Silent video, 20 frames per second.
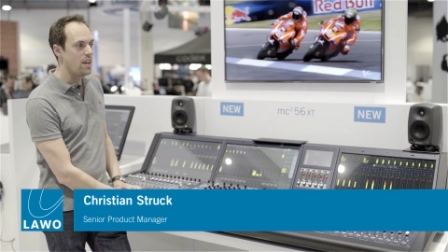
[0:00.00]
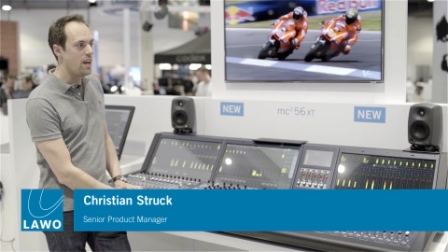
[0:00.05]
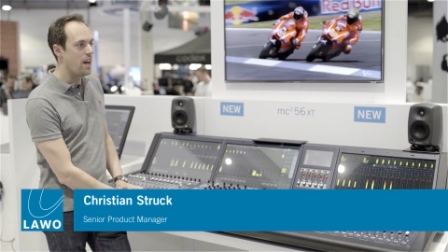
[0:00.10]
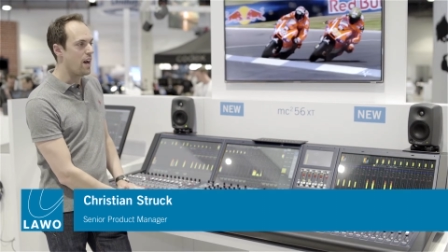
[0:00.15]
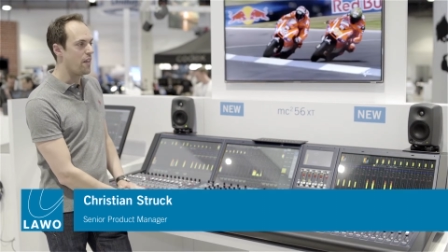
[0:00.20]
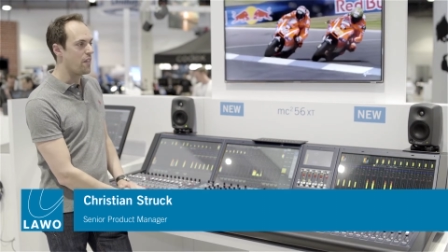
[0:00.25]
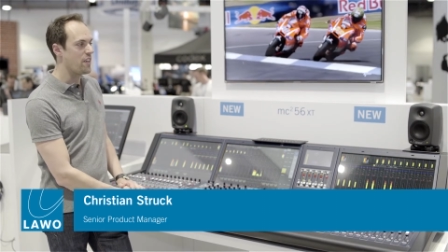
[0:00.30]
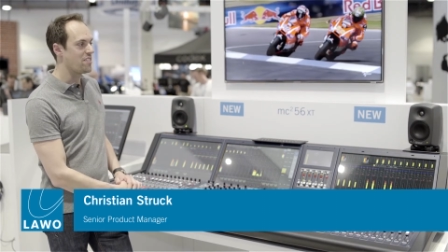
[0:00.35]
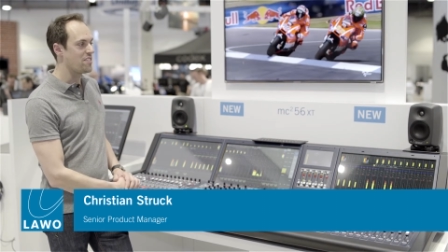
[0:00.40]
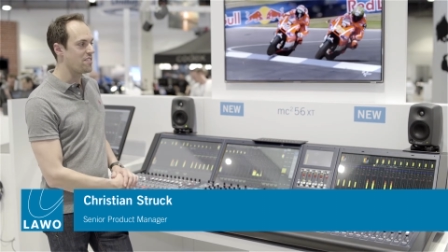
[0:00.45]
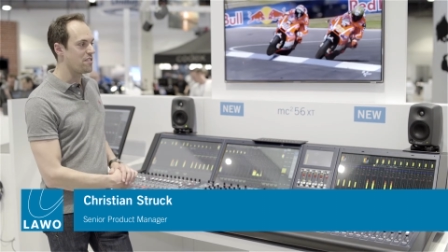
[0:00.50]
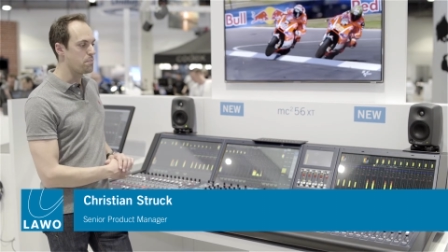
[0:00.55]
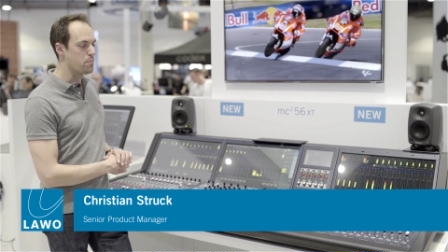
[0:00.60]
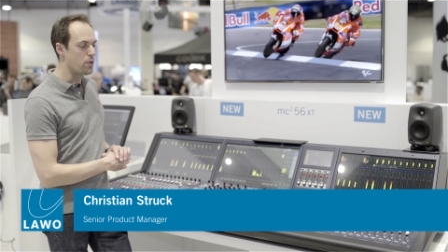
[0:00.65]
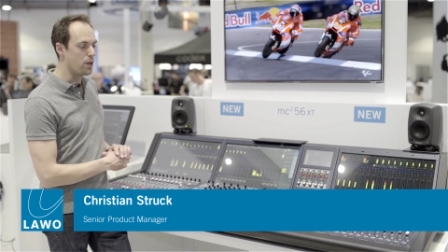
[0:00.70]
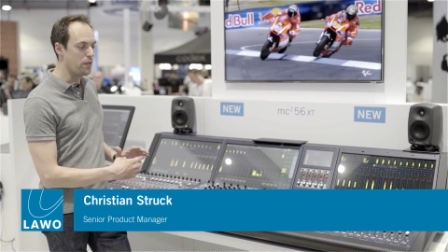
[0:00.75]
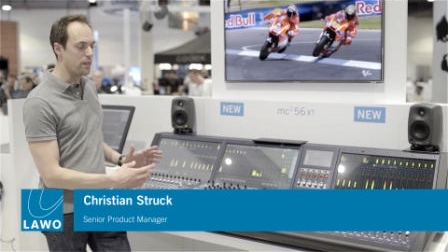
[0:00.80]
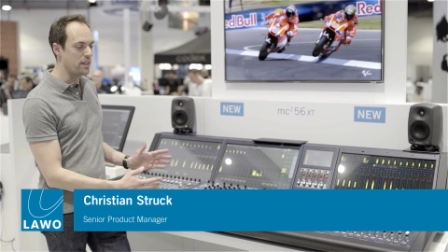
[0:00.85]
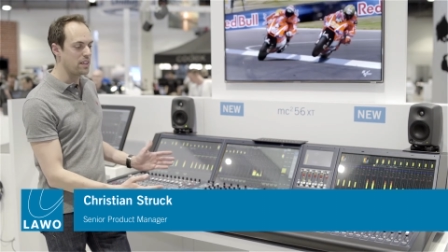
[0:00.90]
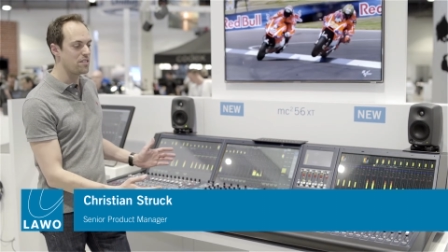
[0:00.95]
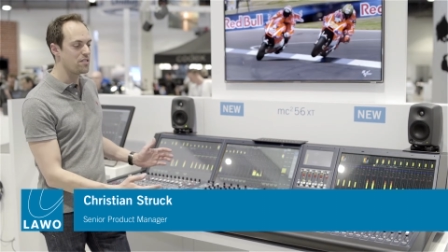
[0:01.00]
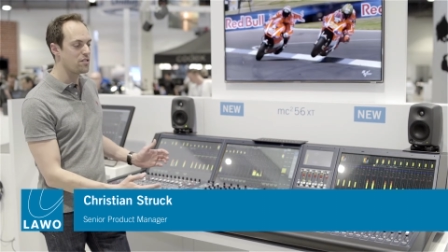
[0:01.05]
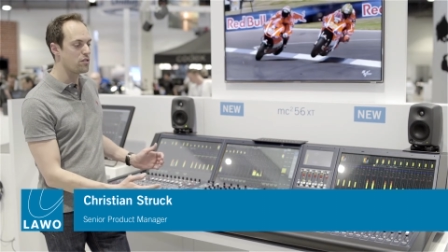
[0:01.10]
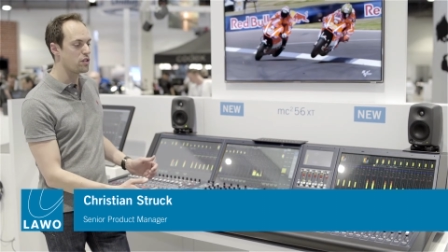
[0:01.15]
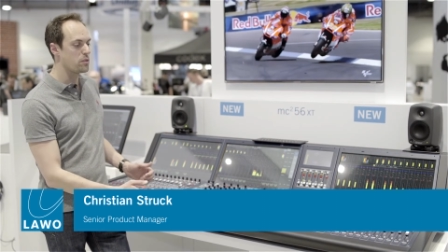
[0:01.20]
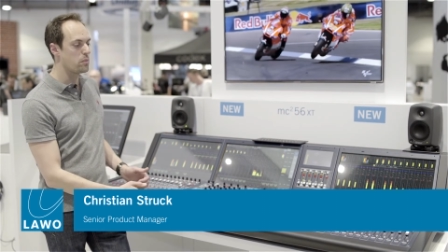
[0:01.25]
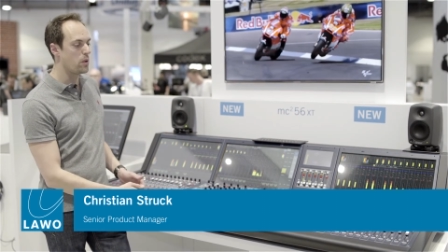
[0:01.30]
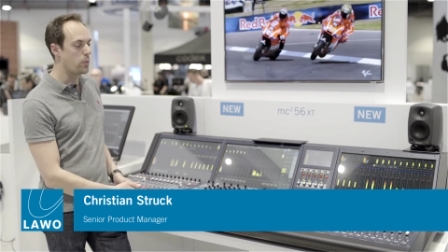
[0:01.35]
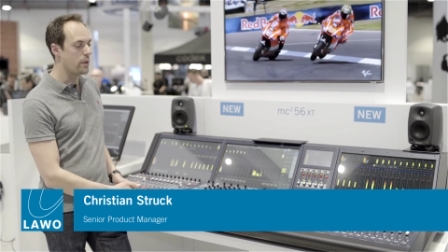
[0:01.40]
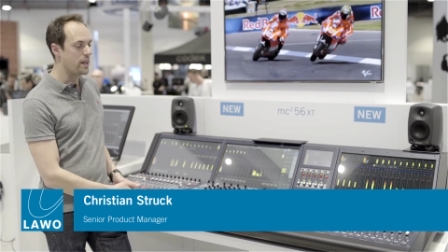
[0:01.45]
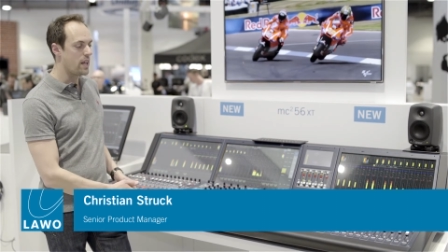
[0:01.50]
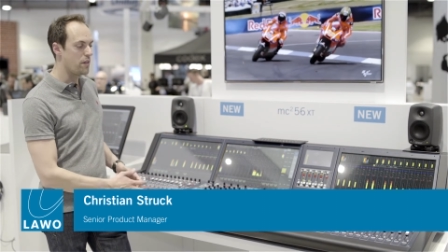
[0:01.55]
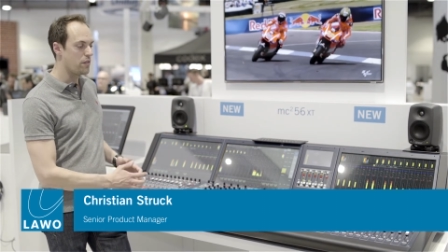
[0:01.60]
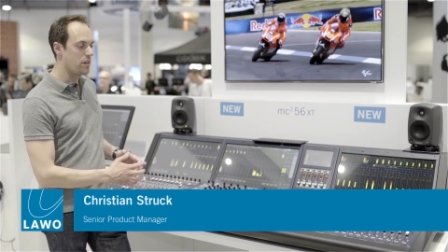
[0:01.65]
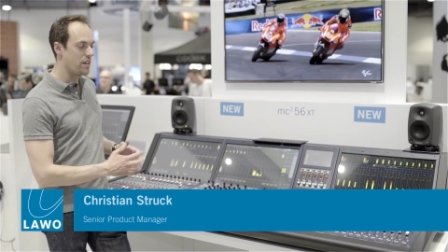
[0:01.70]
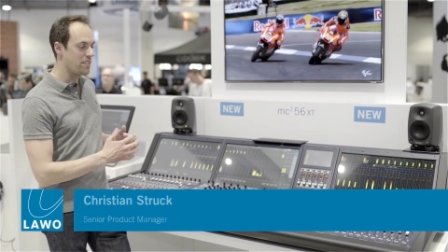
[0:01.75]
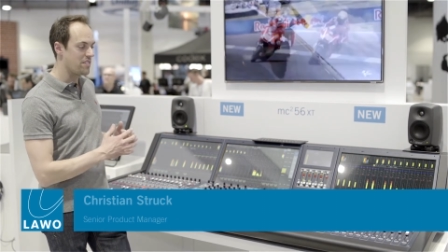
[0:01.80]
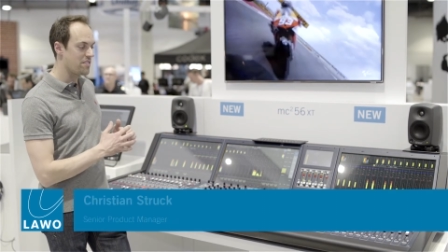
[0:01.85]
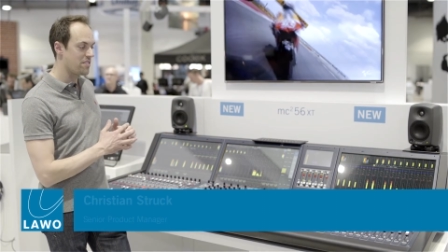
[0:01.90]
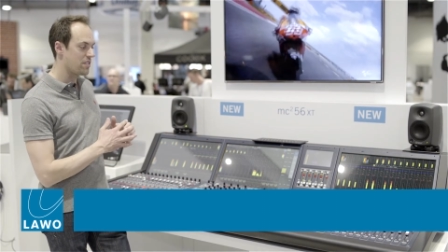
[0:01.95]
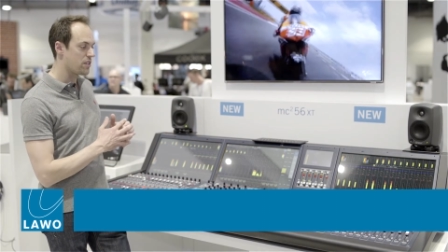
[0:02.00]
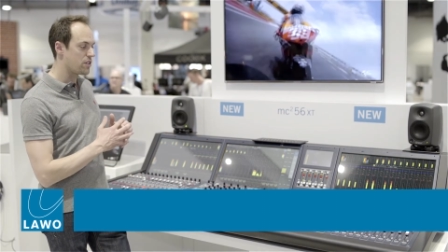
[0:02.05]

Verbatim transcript: and this is perfectly suitable whenever it's